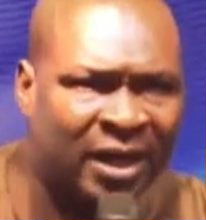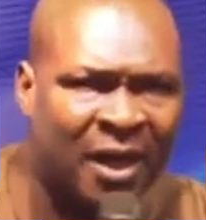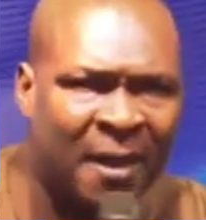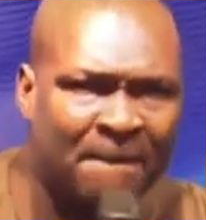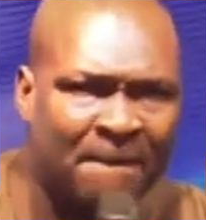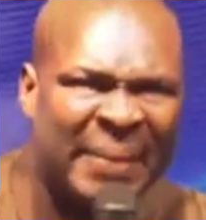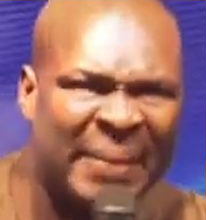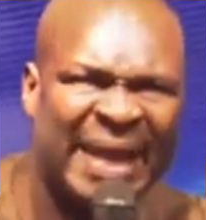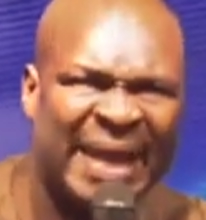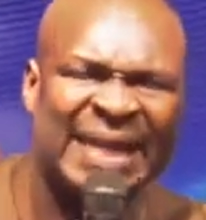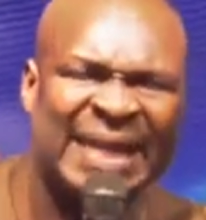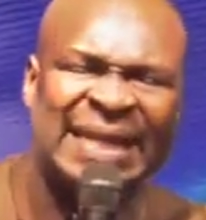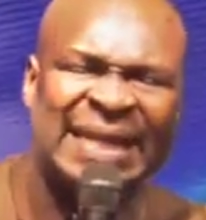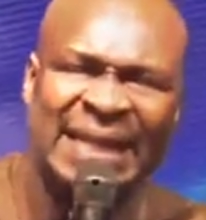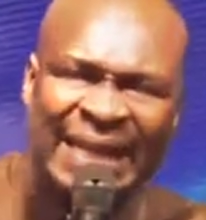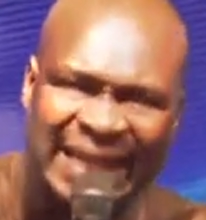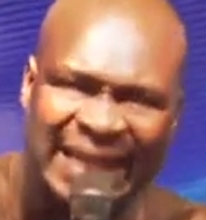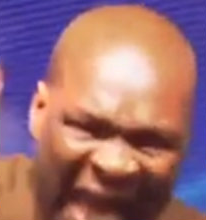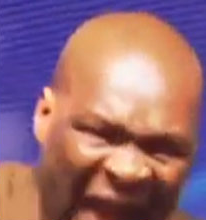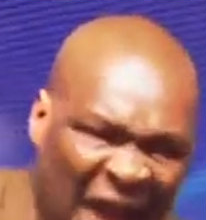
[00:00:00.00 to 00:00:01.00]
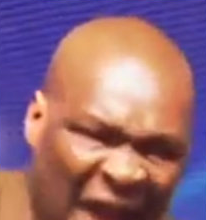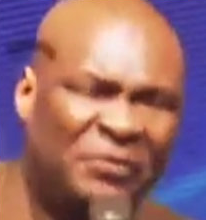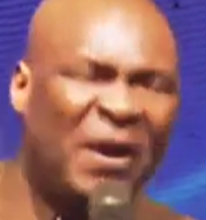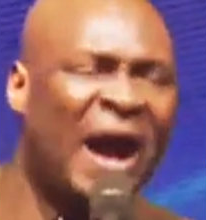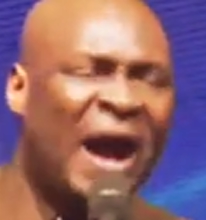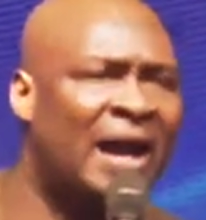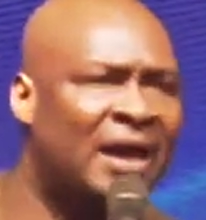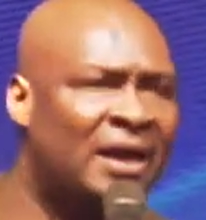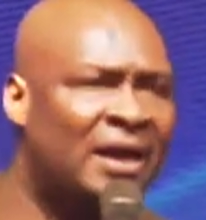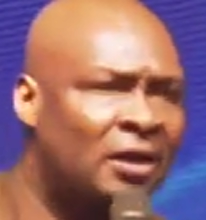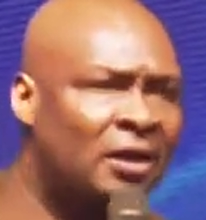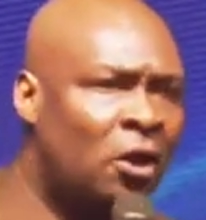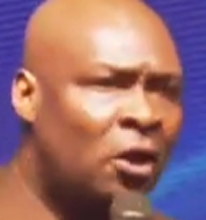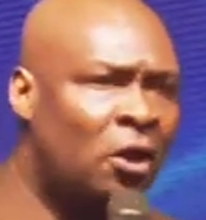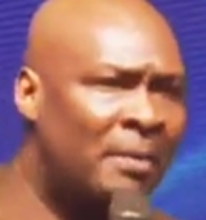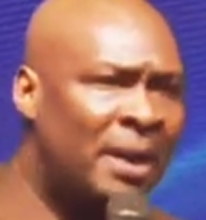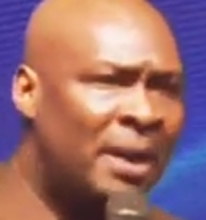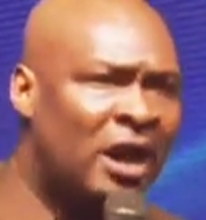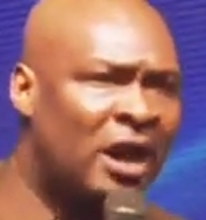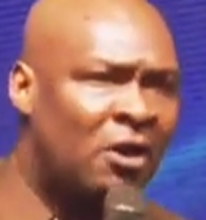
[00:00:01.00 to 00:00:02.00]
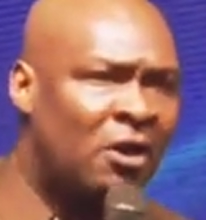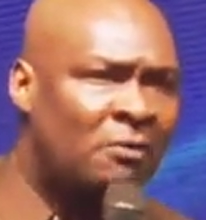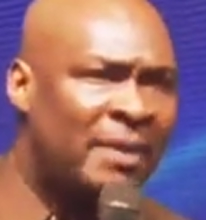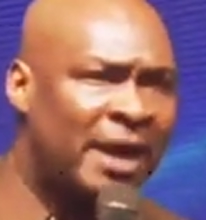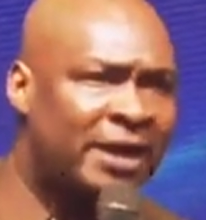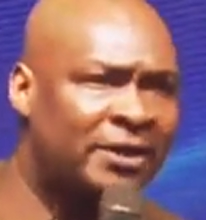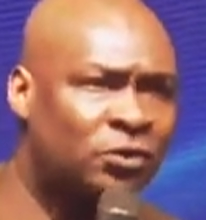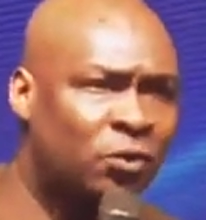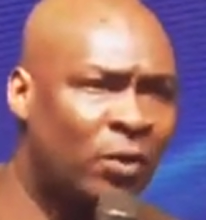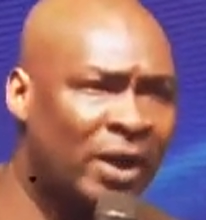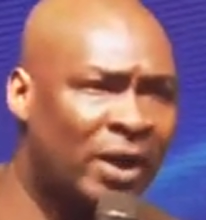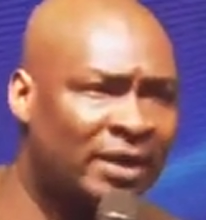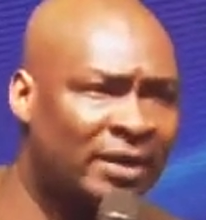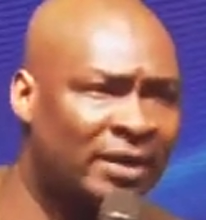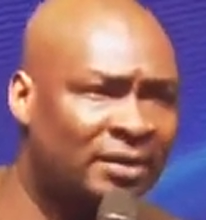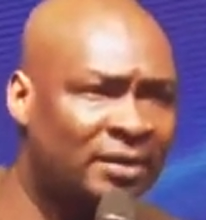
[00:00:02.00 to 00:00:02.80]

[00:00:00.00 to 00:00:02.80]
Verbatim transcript: may it never come around my dwelling